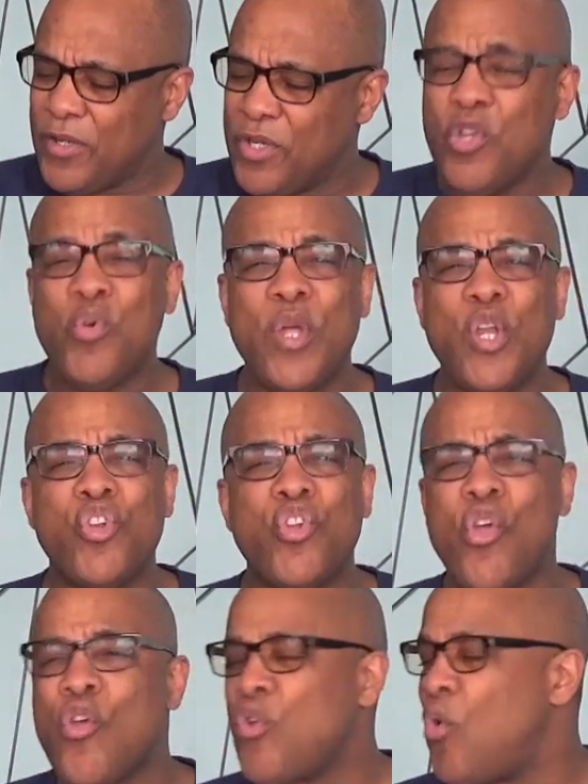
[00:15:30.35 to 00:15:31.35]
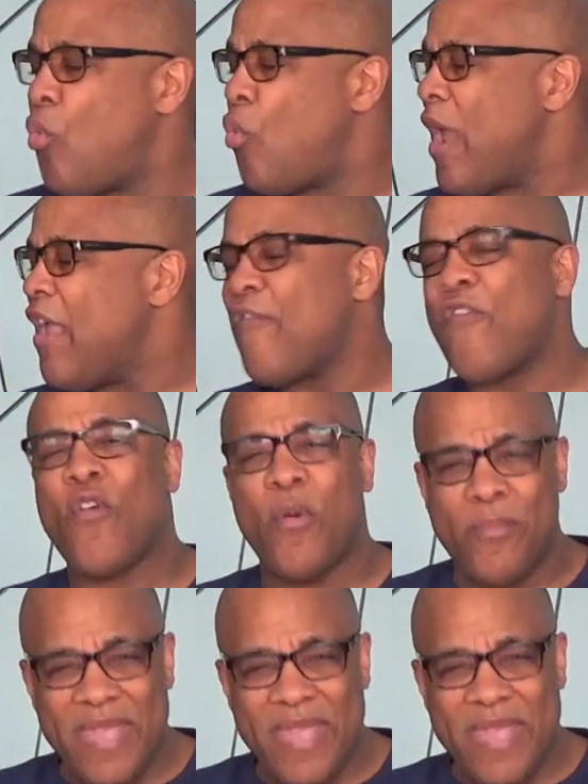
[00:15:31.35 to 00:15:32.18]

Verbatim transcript: you can turn away from